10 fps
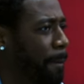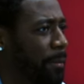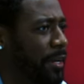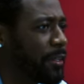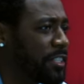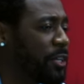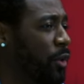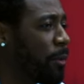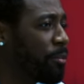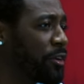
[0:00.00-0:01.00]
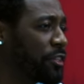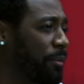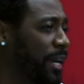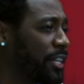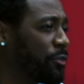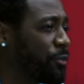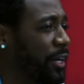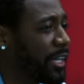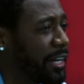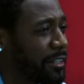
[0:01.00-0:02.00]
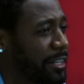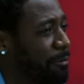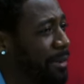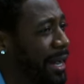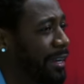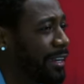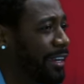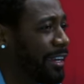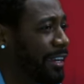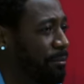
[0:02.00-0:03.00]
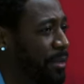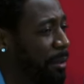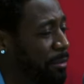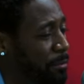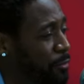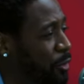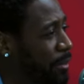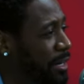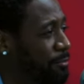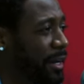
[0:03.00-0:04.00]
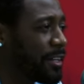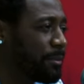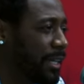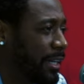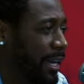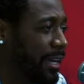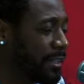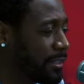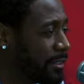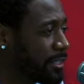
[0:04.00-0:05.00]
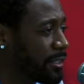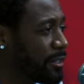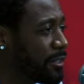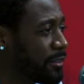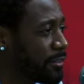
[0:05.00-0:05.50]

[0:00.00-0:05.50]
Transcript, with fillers: But to see one person, man. So for Atlanta to come out and be able to perform at the Fox, man. That, hey, that's love.